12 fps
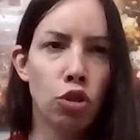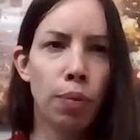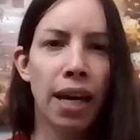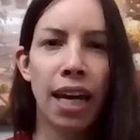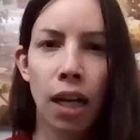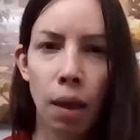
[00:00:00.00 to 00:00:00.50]

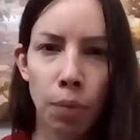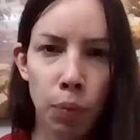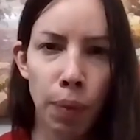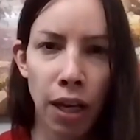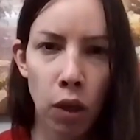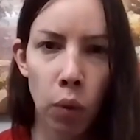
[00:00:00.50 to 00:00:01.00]
grew my
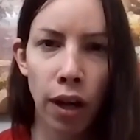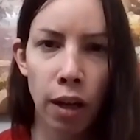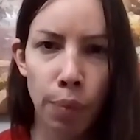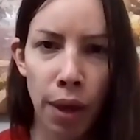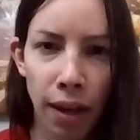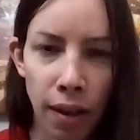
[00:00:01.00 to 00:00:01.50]
income by
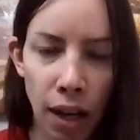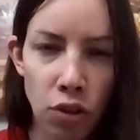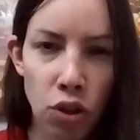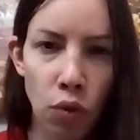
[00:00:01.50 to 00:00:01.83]
quite a bit.